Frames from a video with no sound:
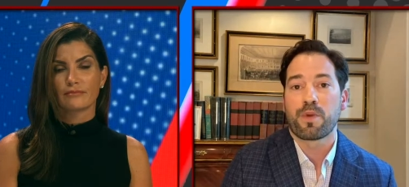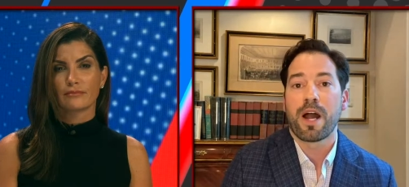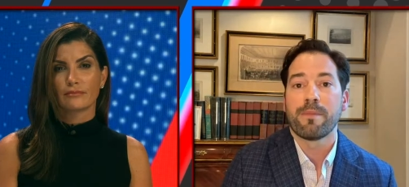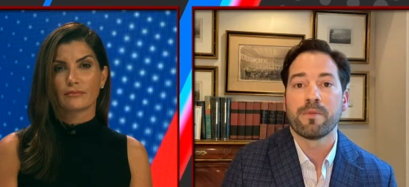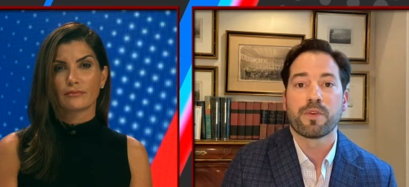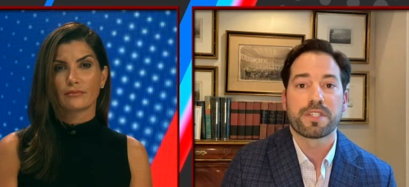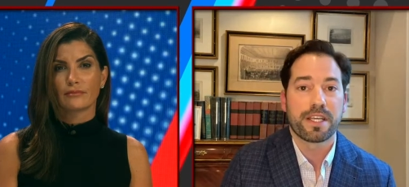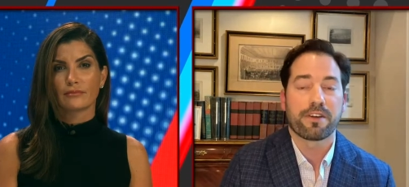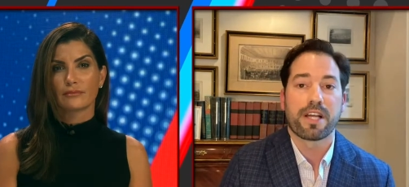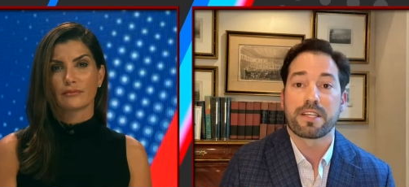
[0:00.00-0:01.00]
Speaker 1: problem we're seeing
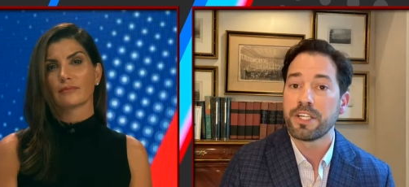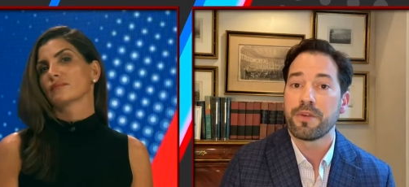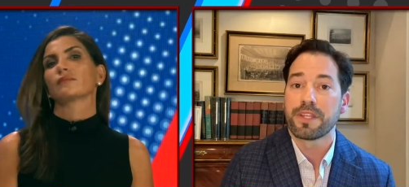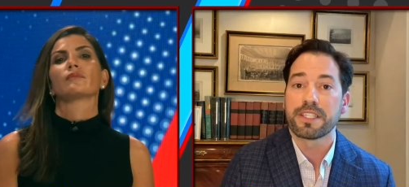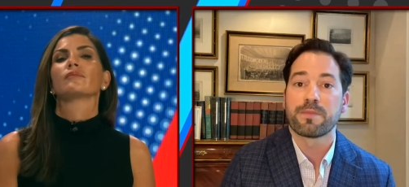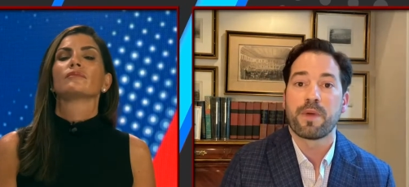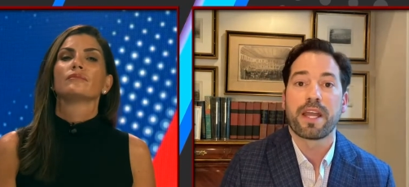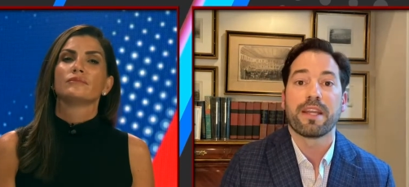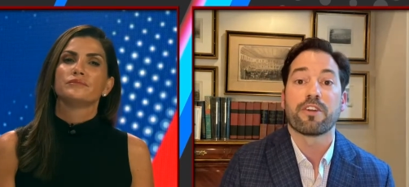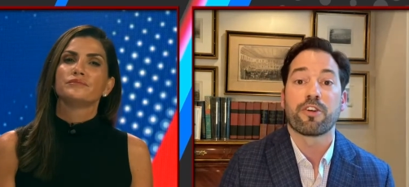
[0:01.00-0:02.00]
across the country with this
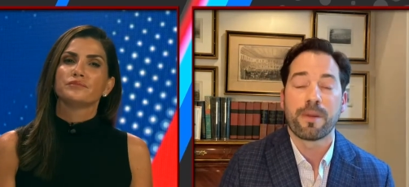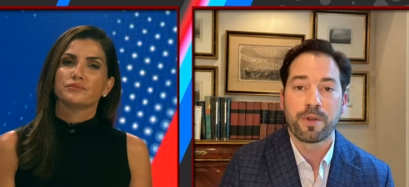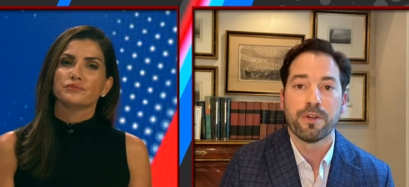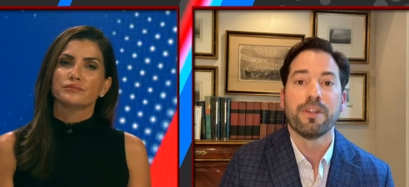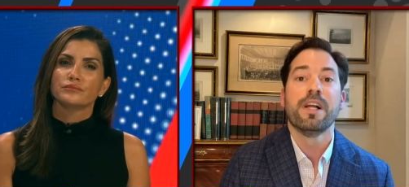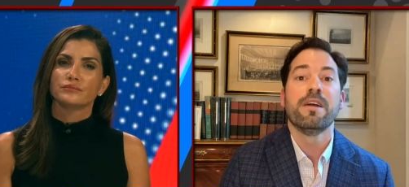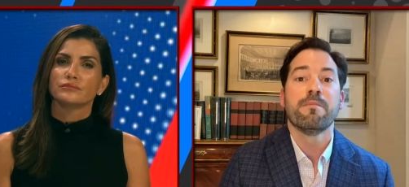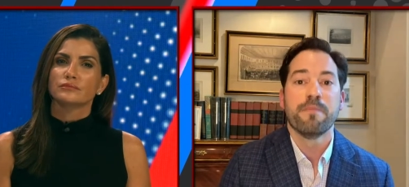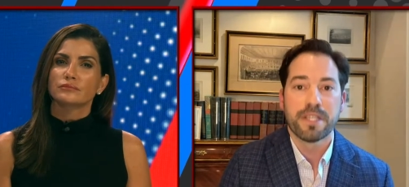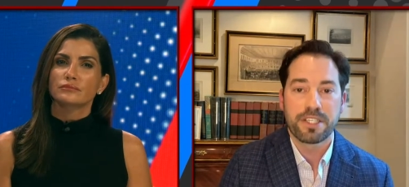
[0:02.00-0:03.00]
spike in criminal
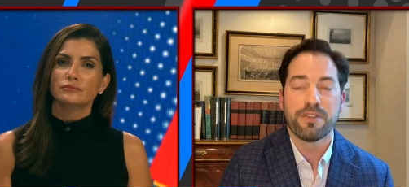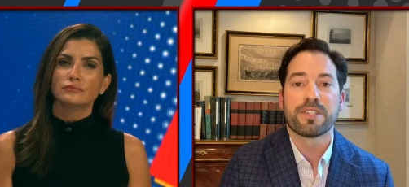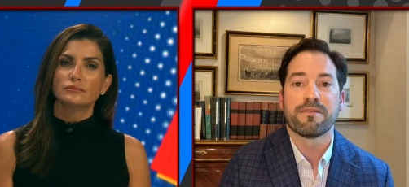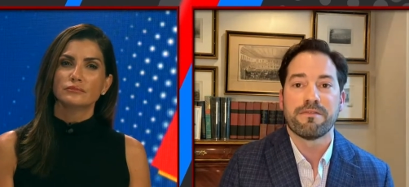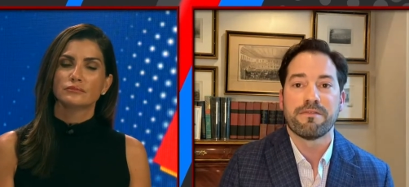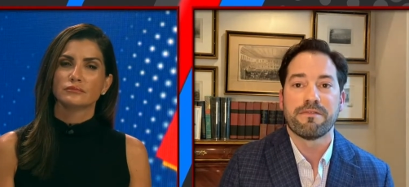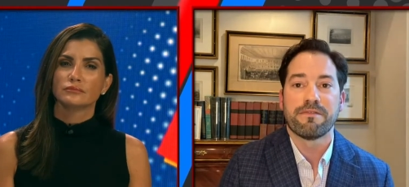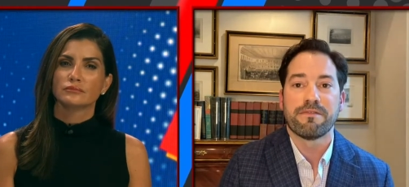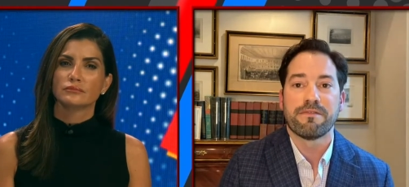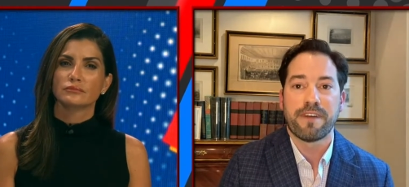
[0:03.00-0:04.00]
misuse of
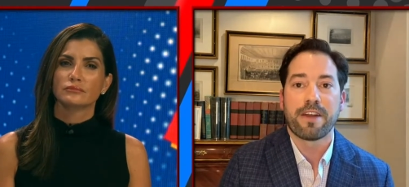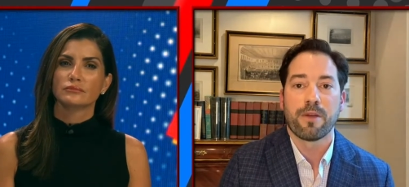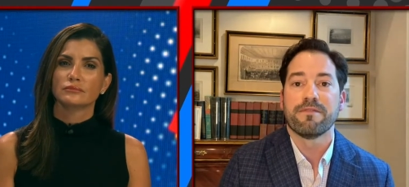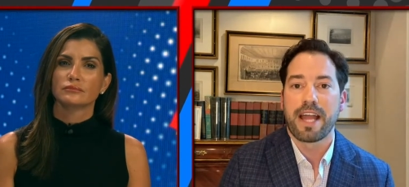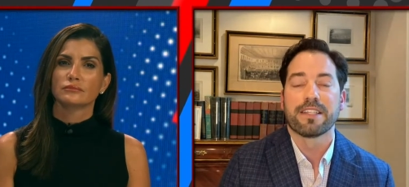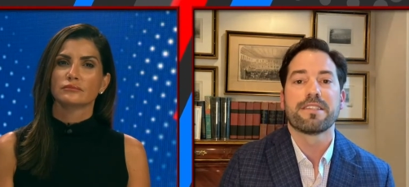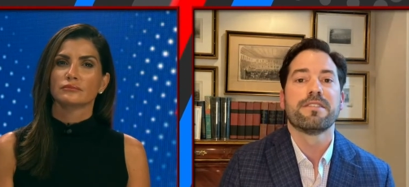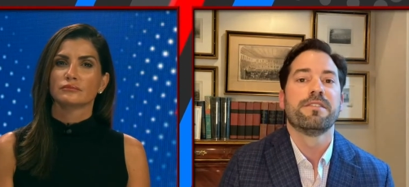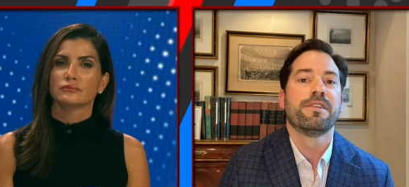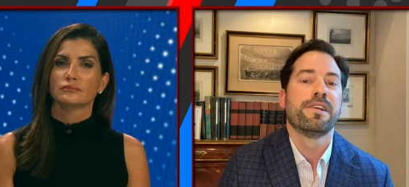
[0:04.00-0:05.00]
firearms and
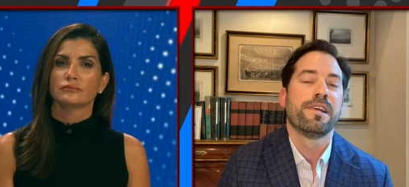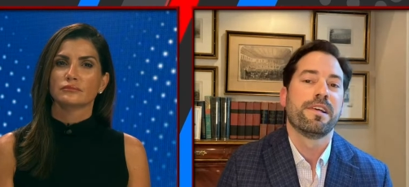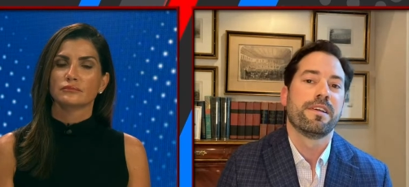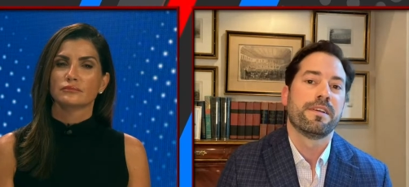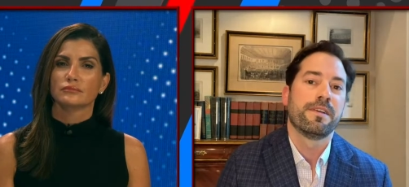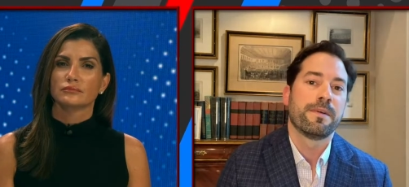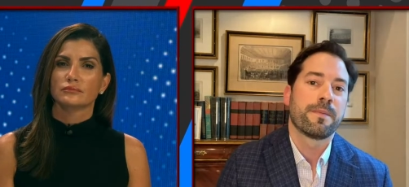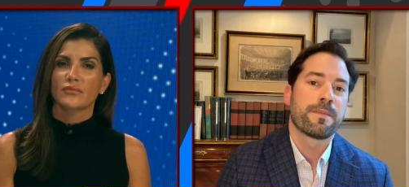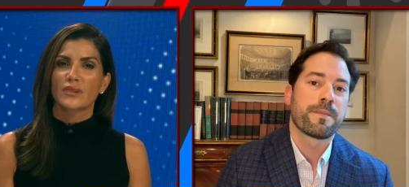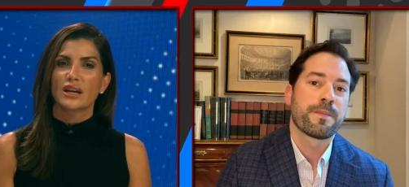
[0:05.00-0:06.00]
violence.
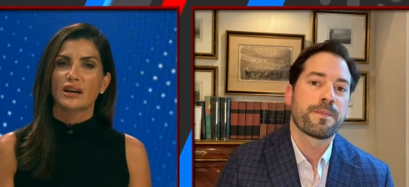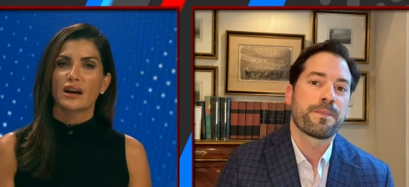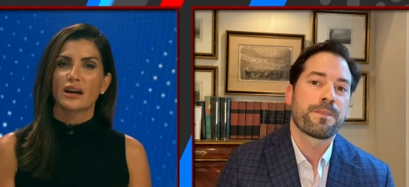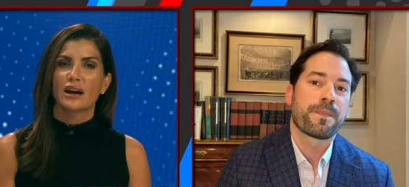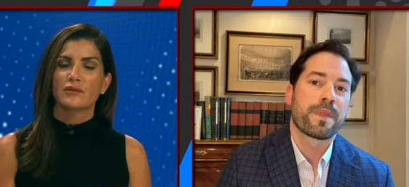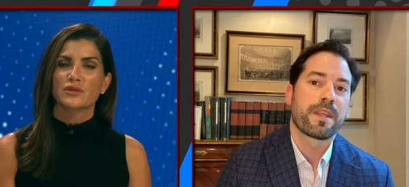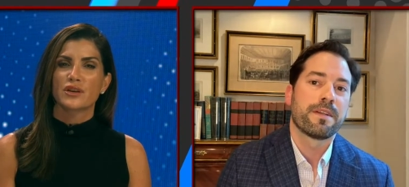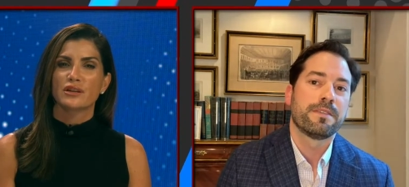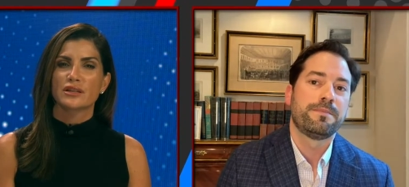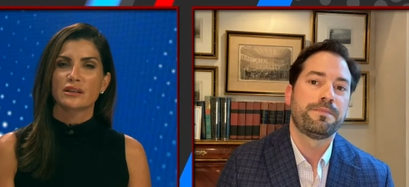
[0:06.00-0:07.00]
Speaker 2: Yeah, I, I,
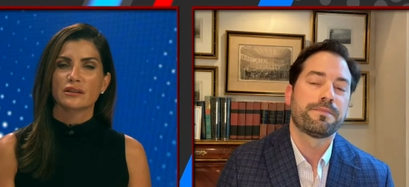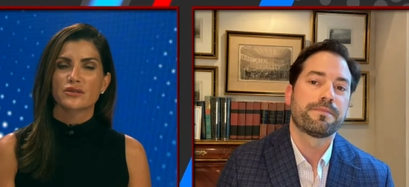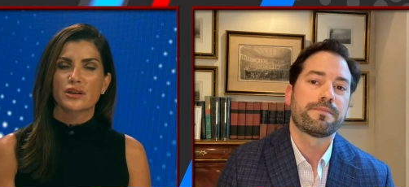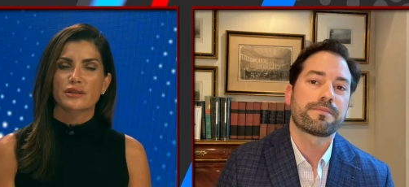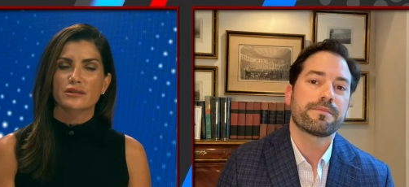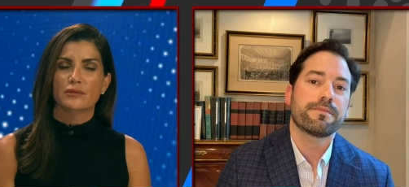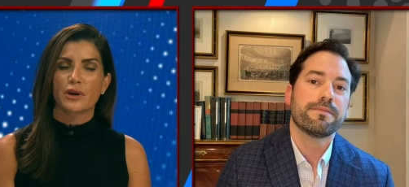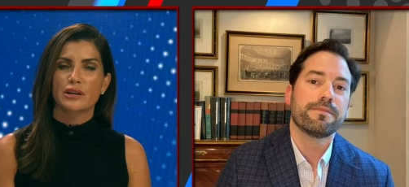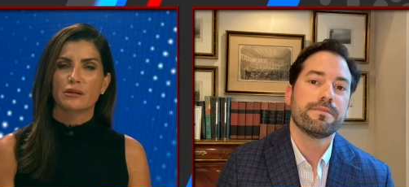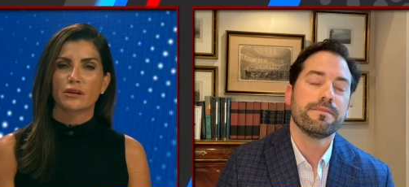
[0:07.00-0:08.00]
to, to illustrate this on
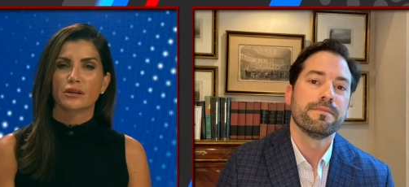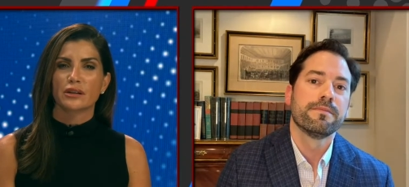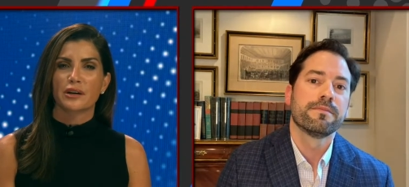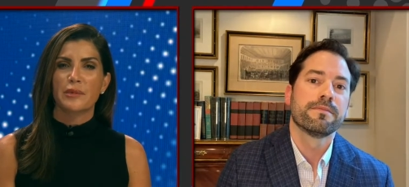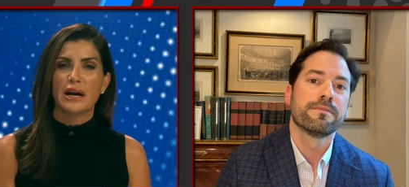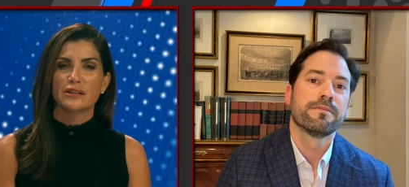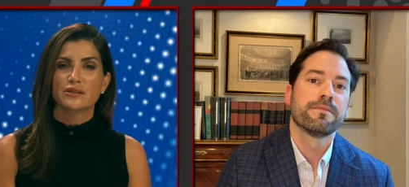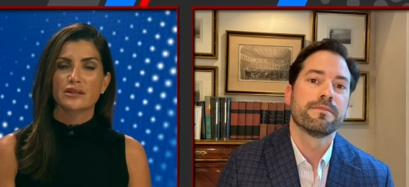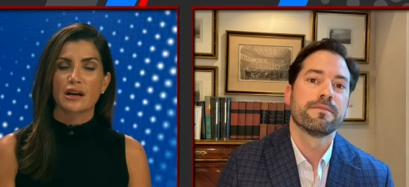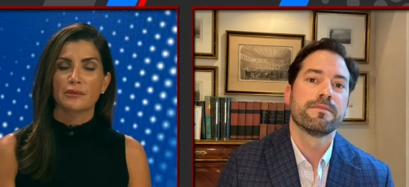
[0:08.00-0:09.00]
radio earlier, Matt, you
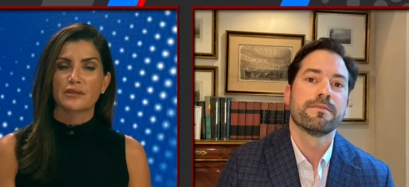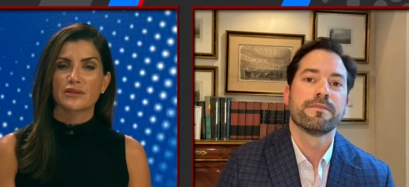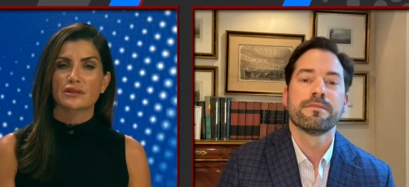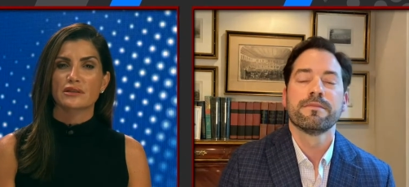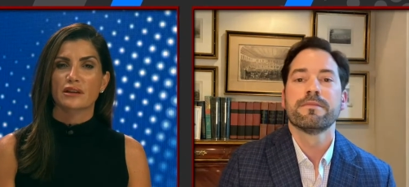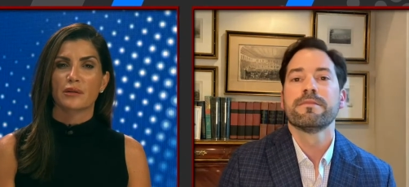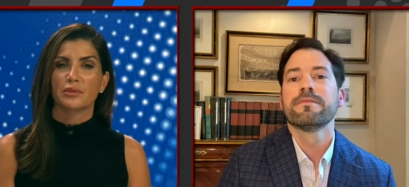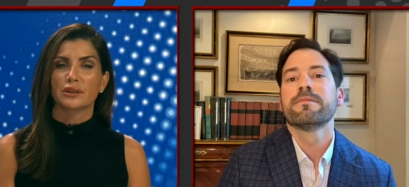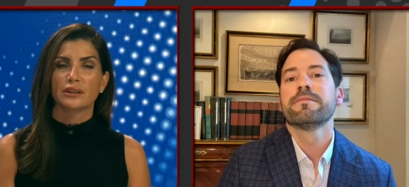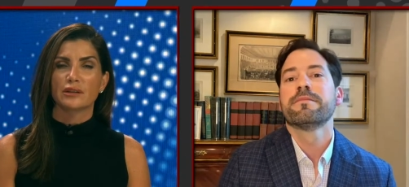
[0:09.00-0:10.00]
can tell me if this is a
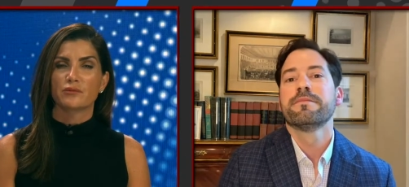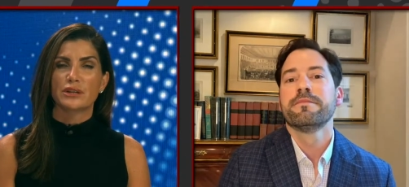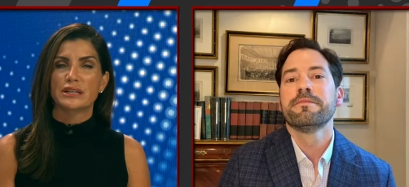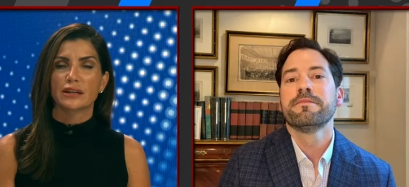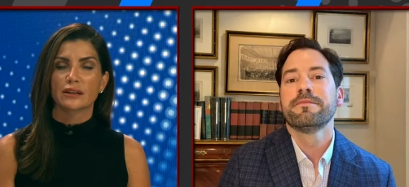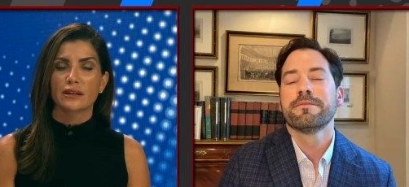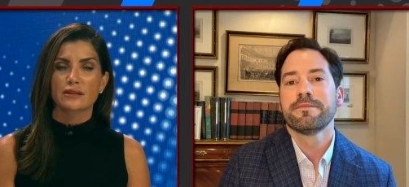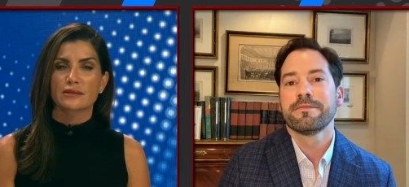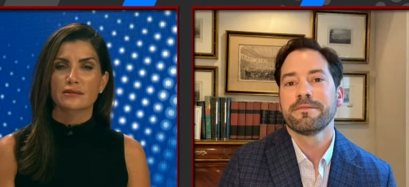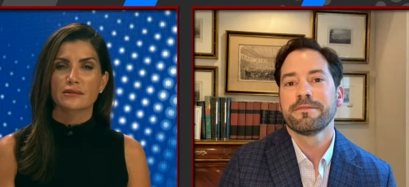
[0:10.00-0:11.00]
completely
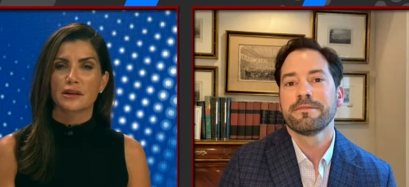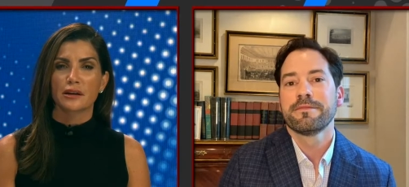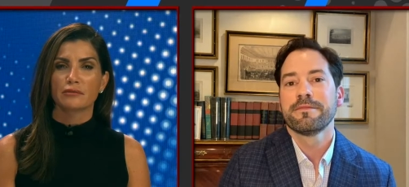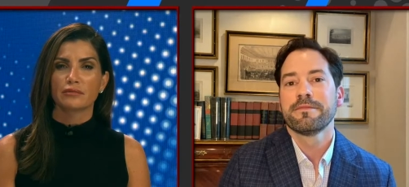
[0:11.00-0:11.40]
ridiculous, you know,